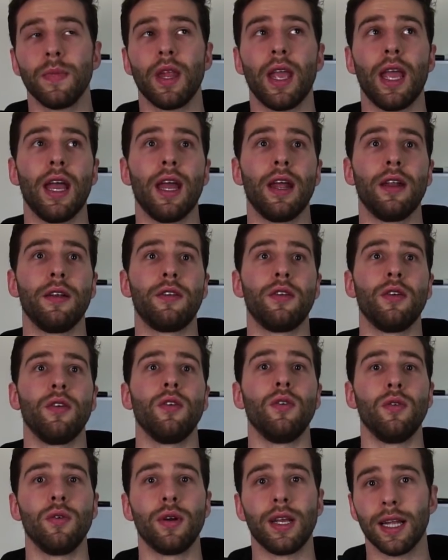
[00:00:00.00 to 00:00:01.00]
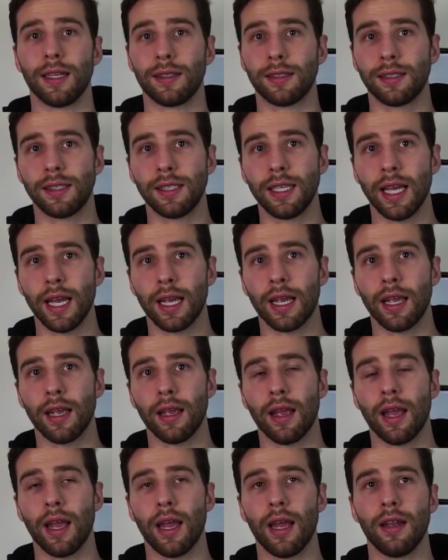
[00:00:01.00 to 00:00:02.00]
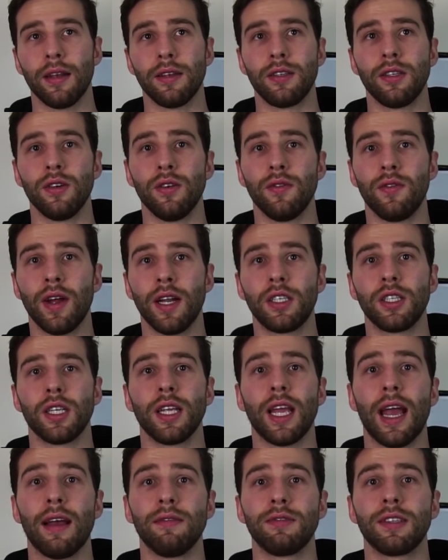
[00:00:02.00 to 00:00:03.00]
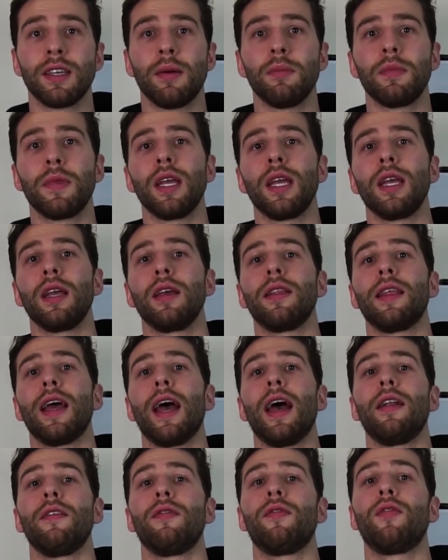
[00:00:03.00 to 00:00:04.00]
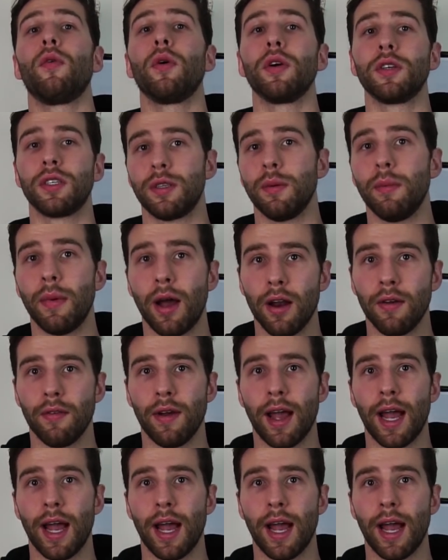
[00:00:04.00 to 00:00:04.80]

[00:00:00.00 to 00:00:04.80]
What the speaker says: and to get sick and to eventually have something that forced them out of